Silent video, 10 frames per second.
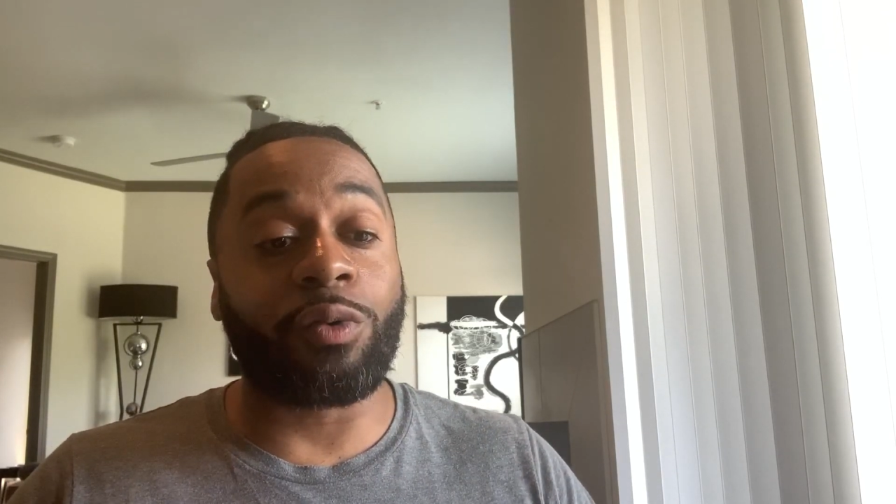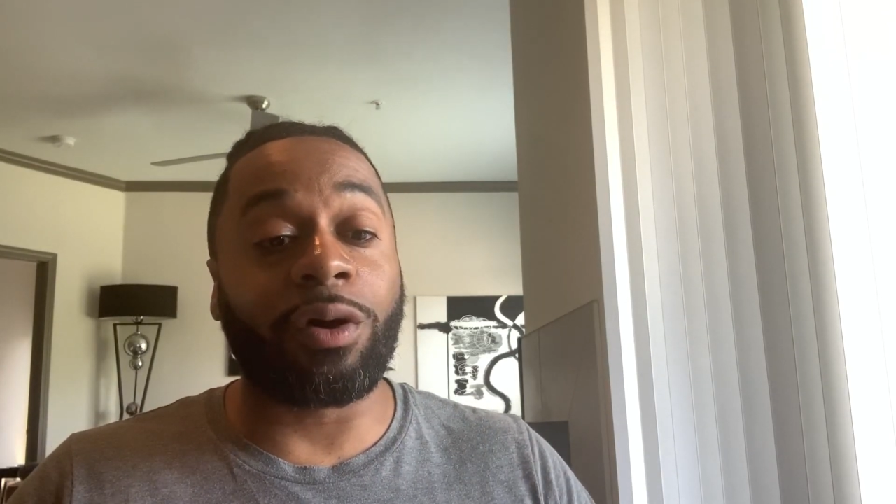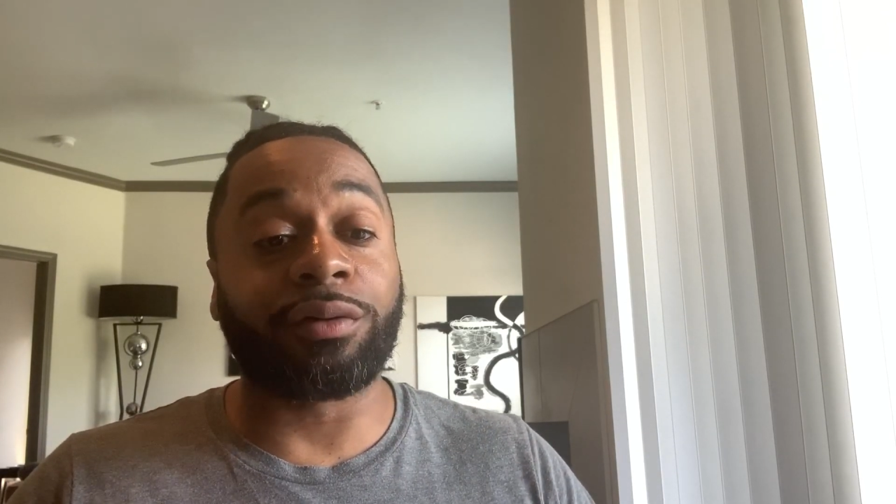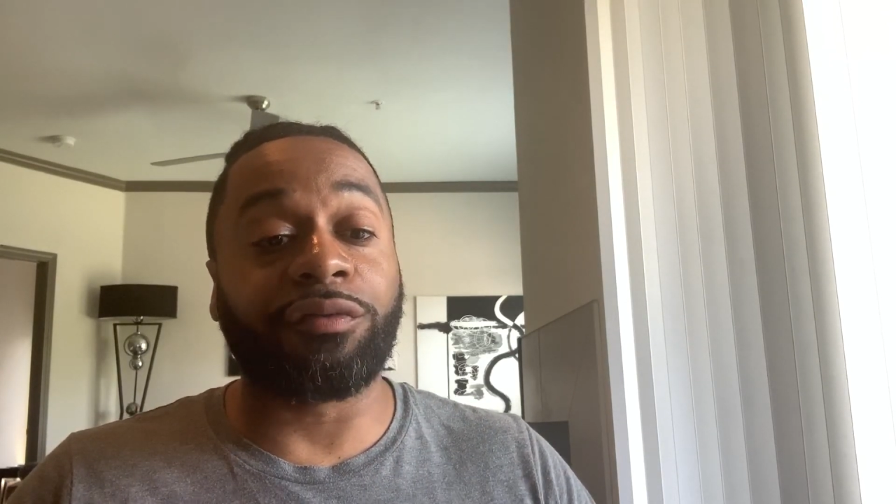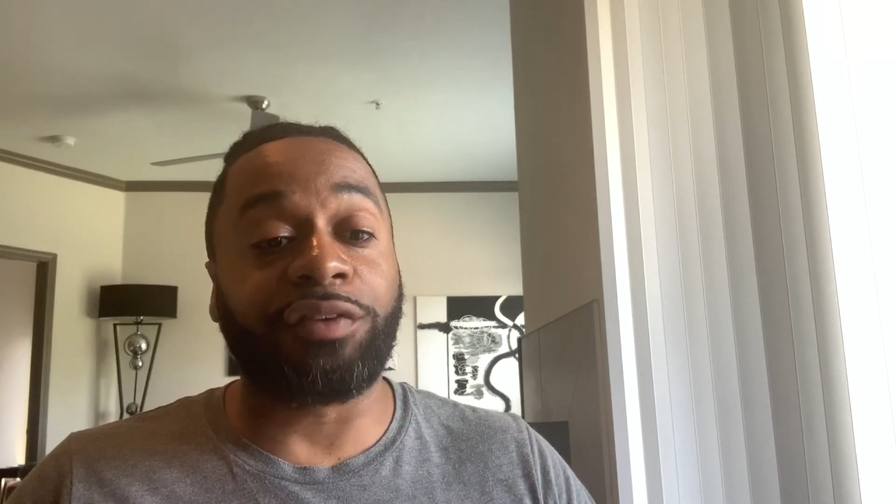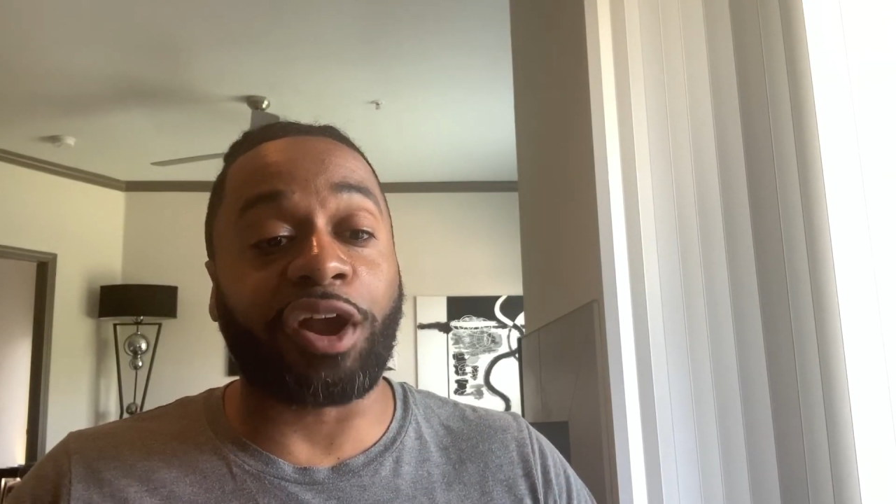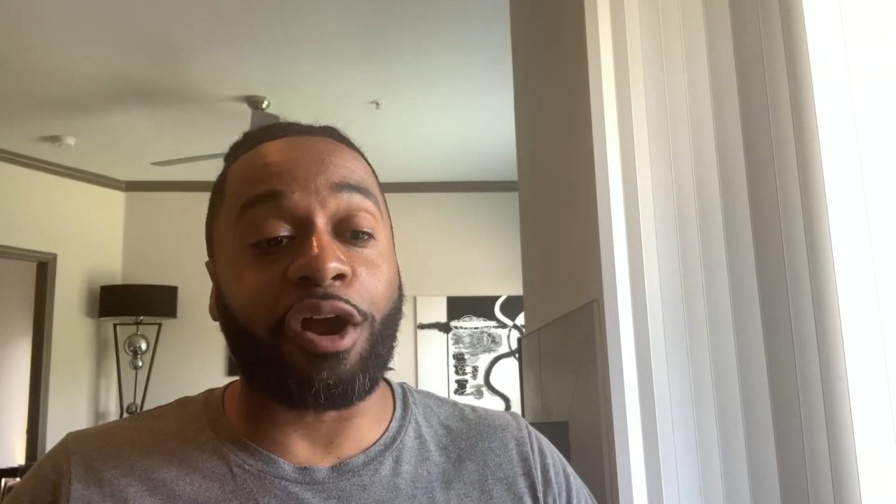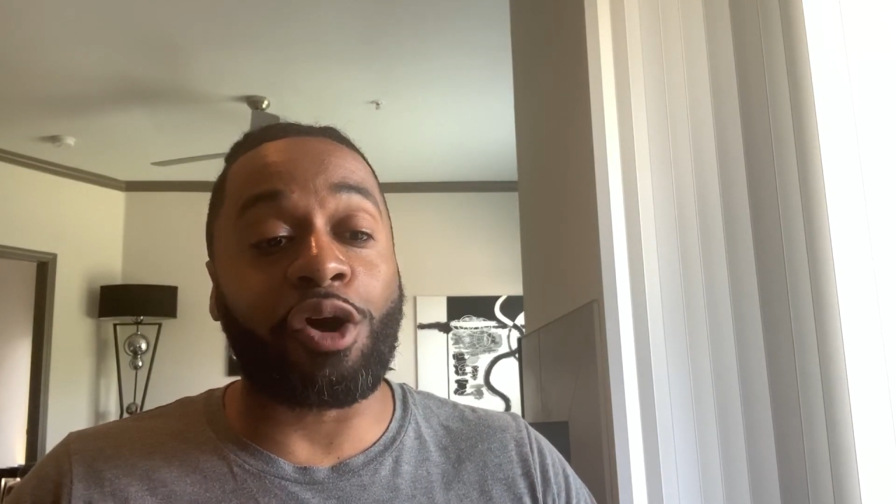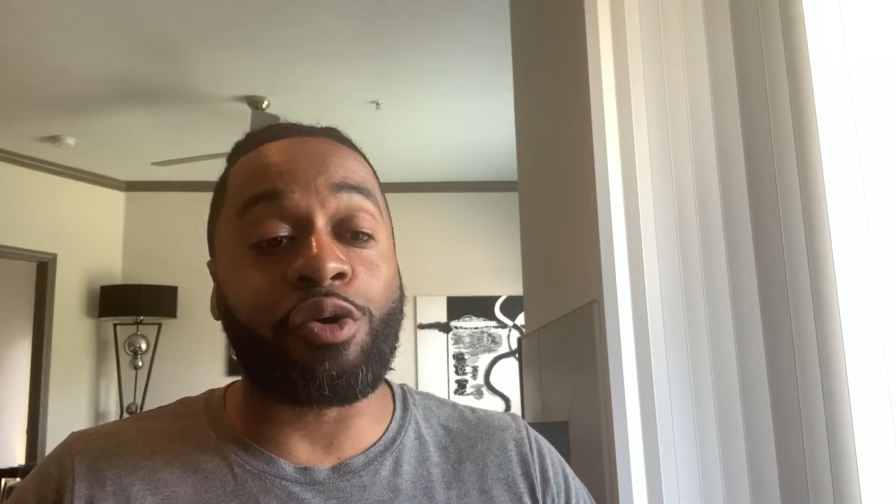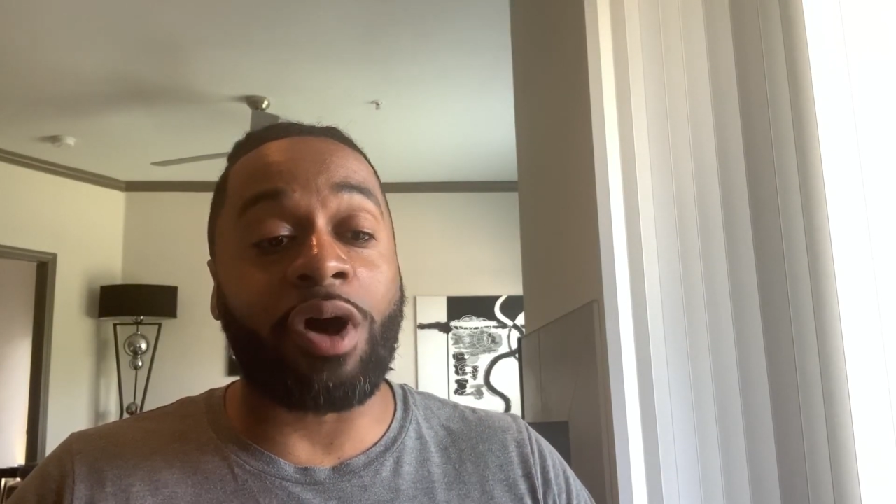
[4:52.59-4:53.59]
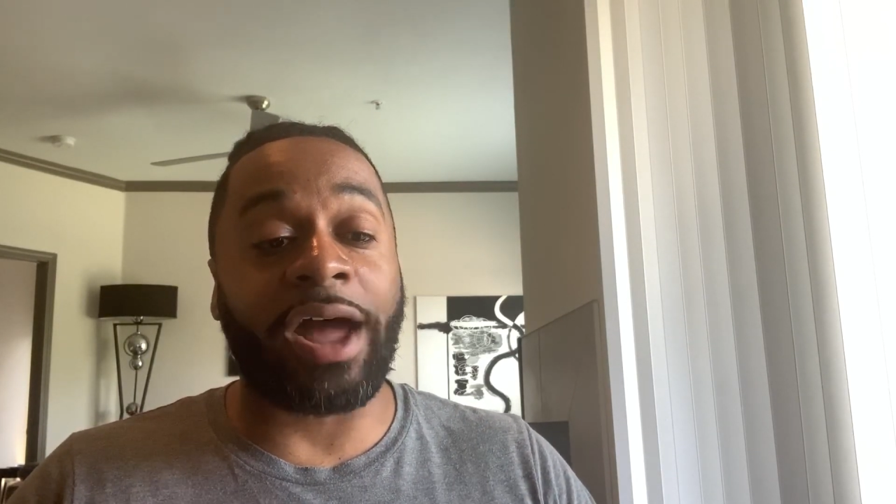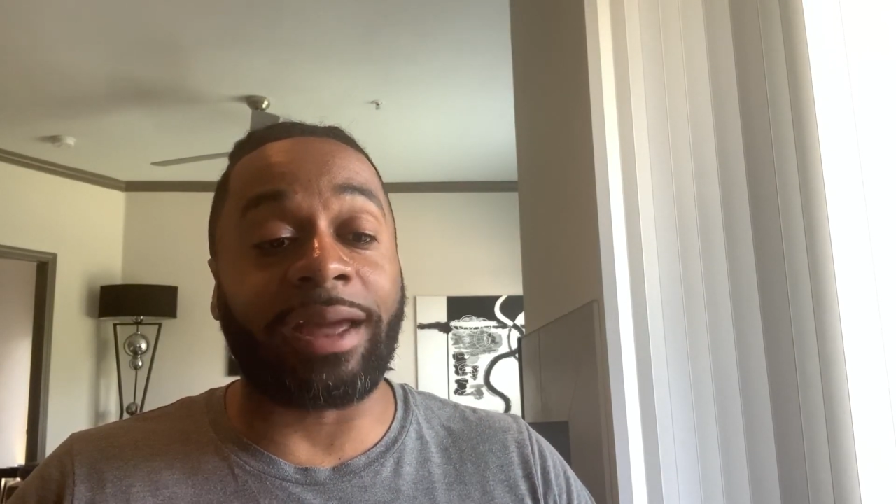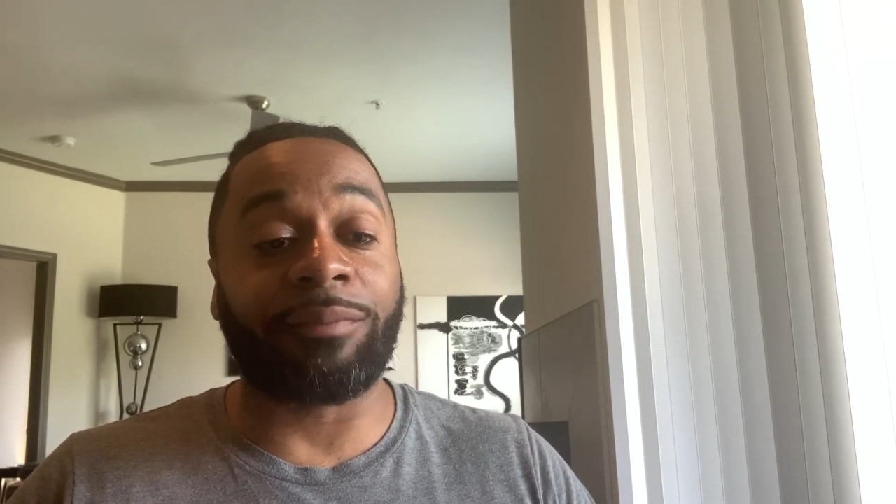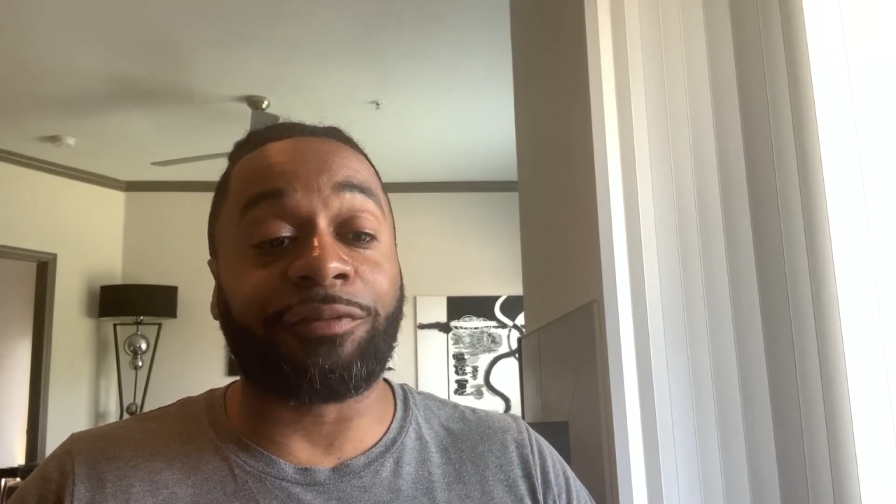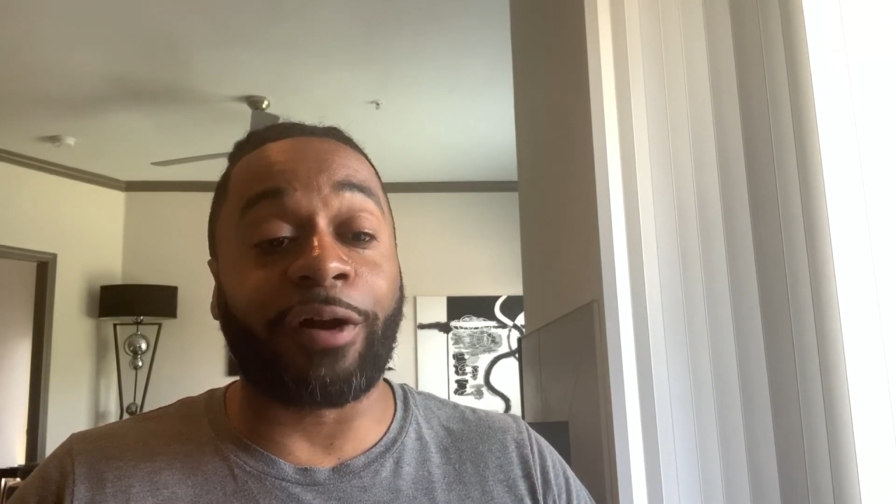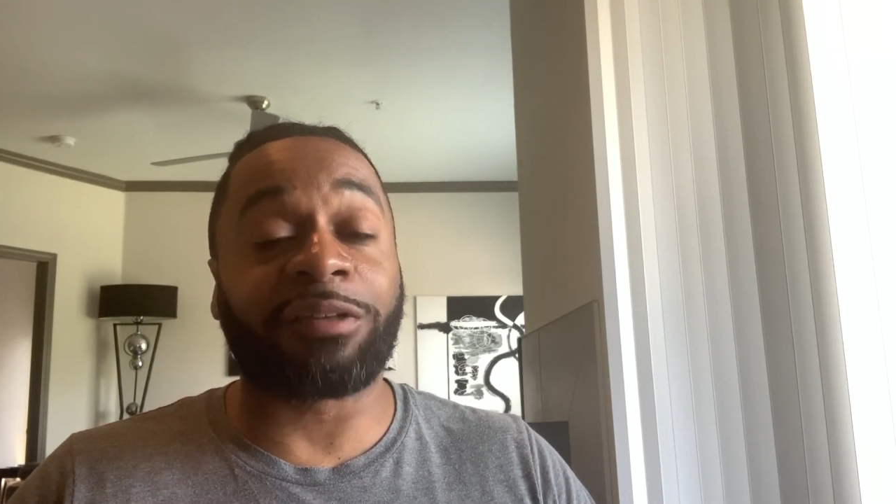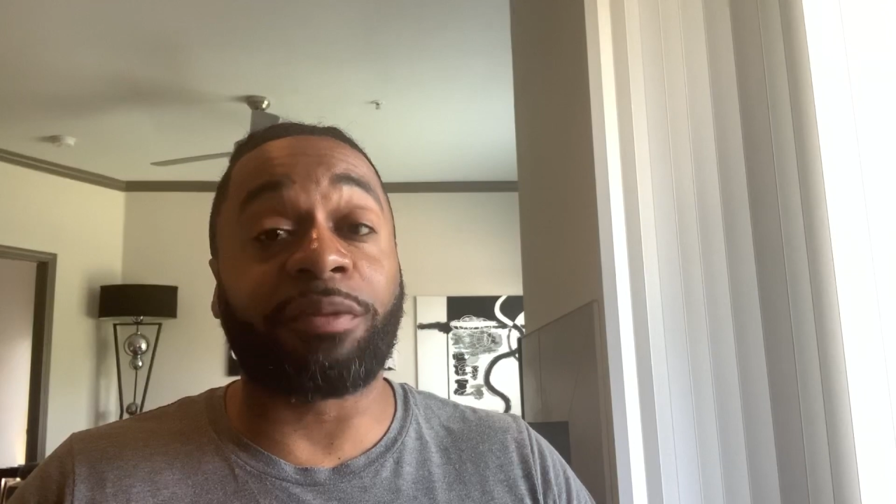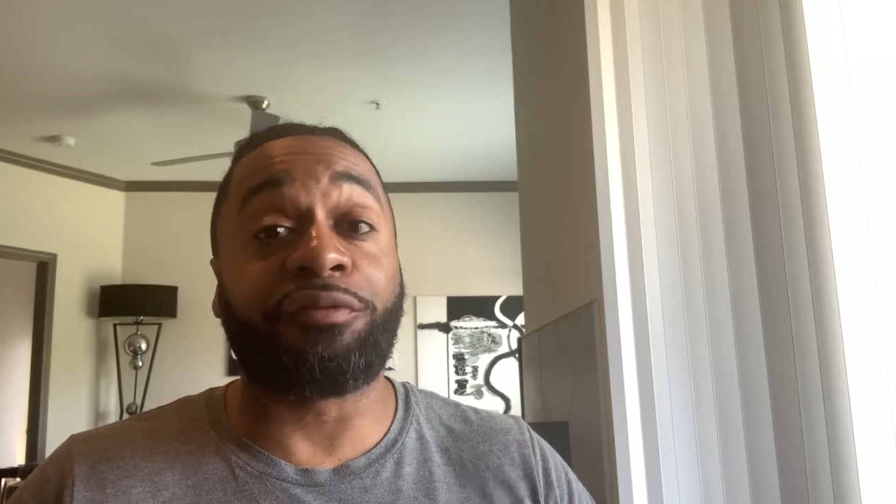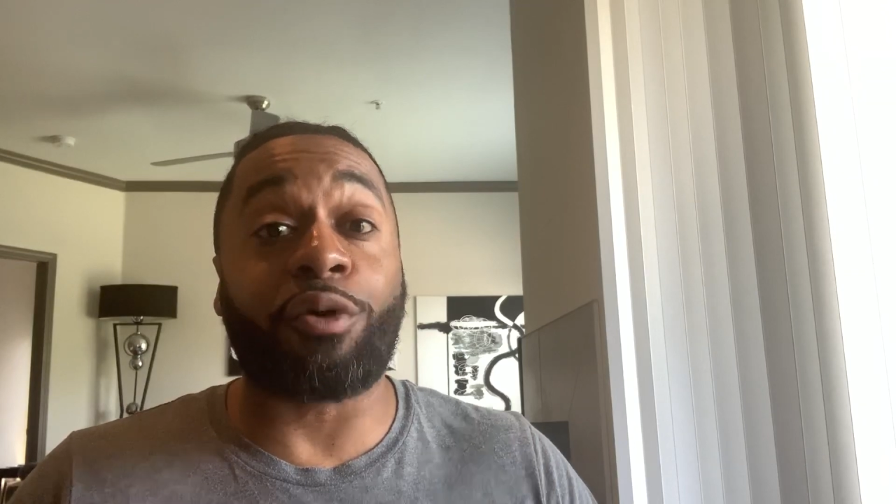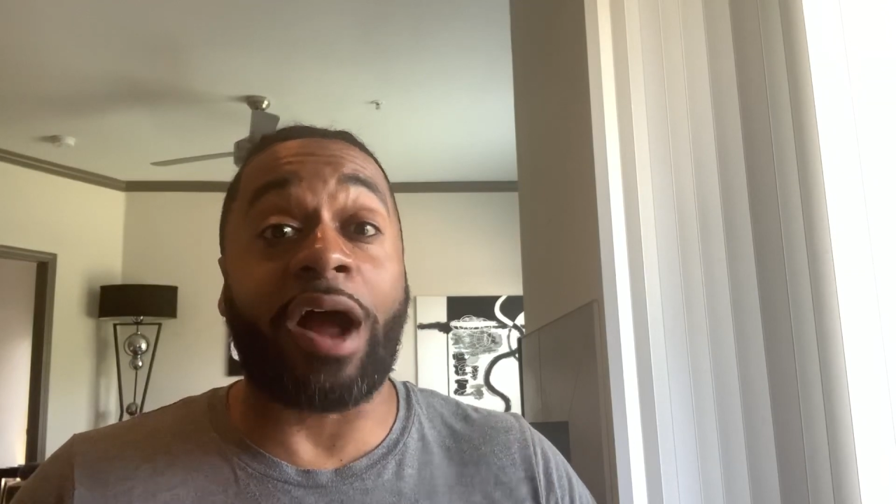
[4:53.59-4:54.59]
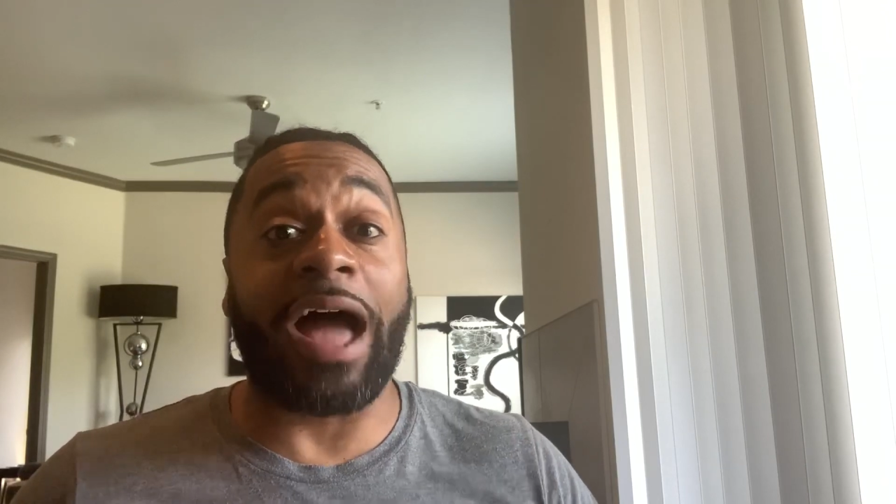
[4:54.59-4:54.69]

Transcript: world and figure out who I am first before